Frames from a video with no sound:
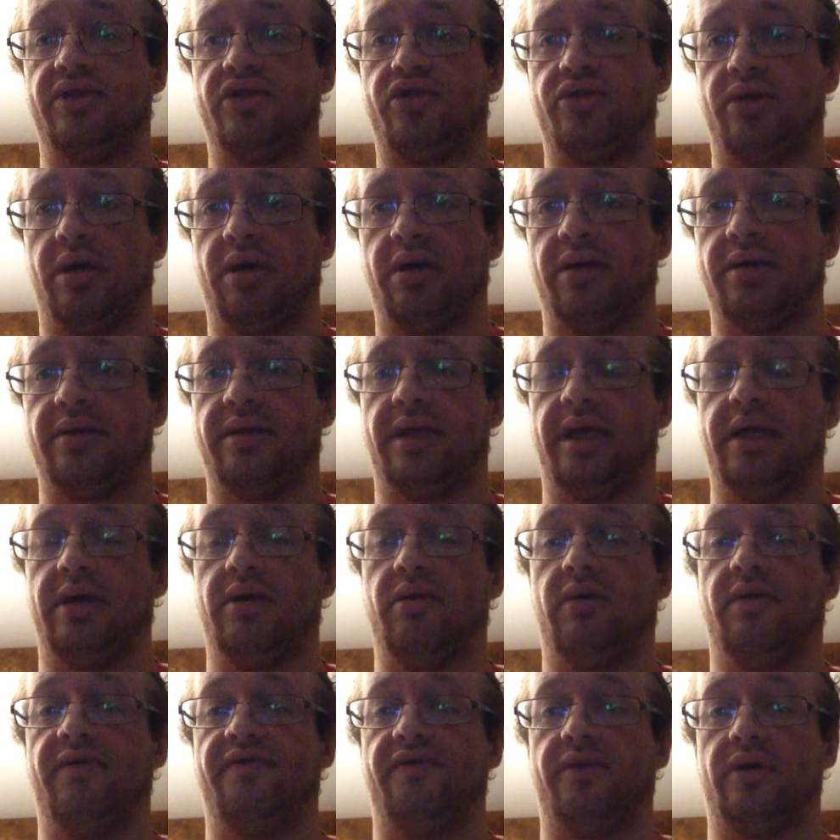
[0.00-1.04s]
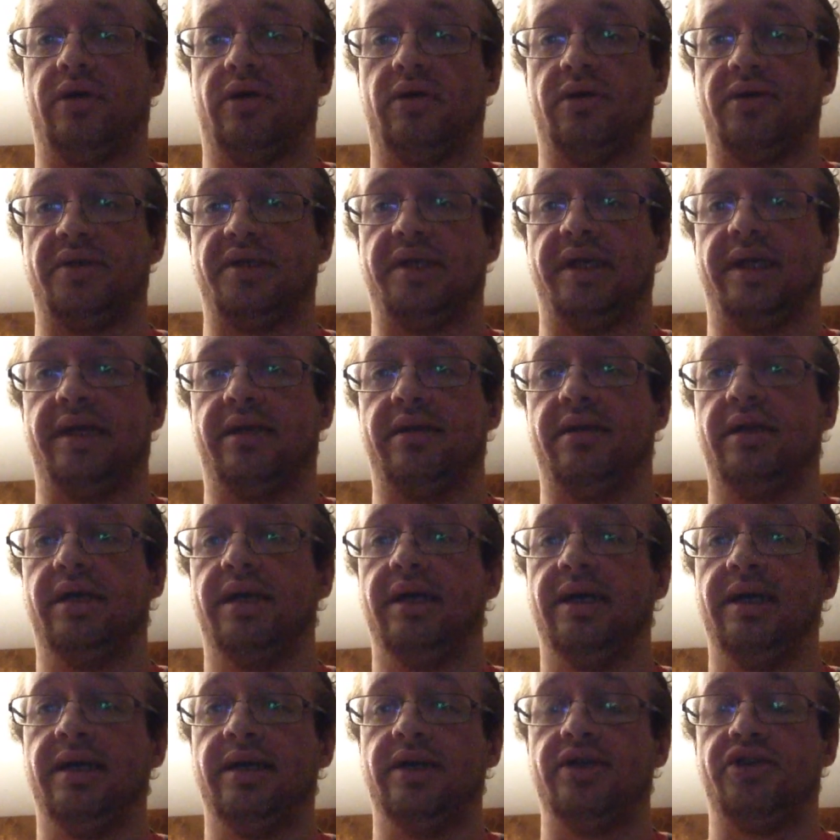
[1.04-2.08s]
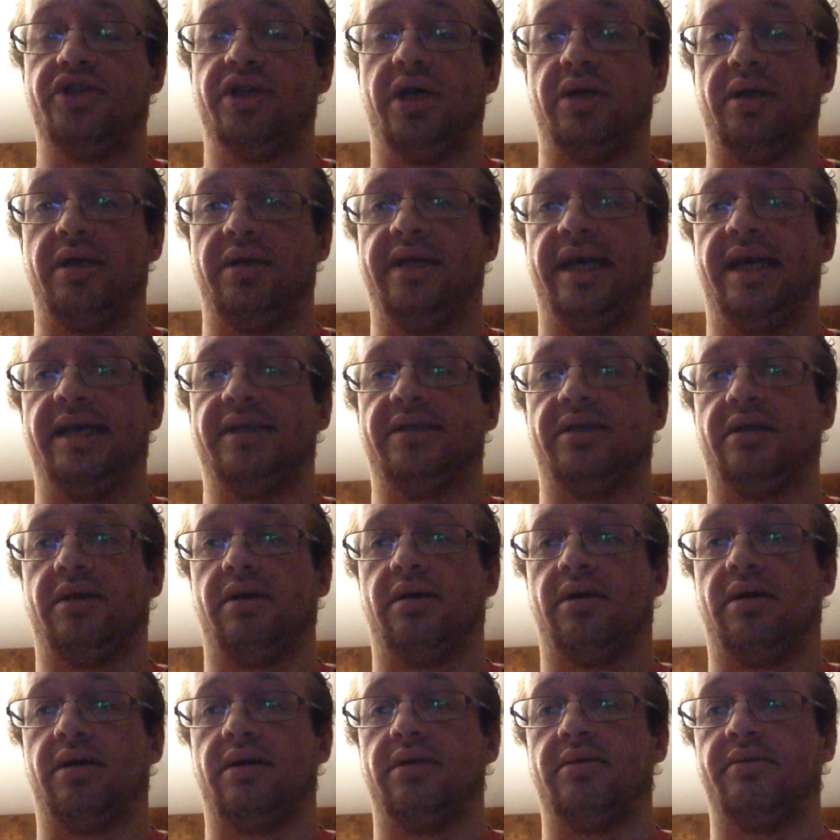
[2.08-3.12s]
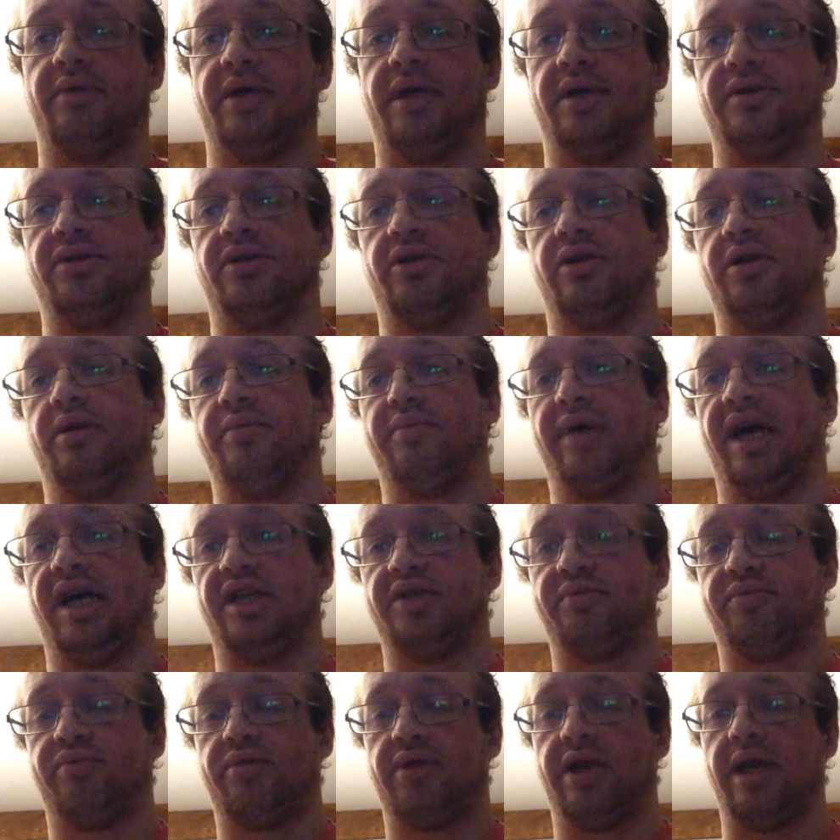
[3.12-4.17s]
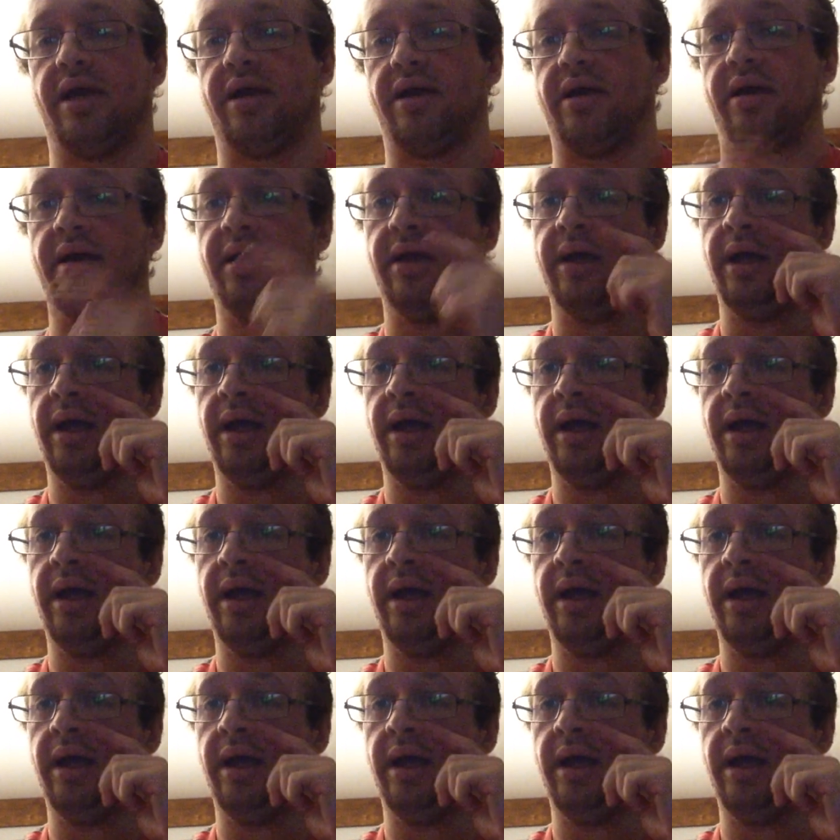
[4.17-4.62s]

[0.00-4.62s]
drunk, they go for a girls' night. Sheldon tags along because they're going to bash Priya,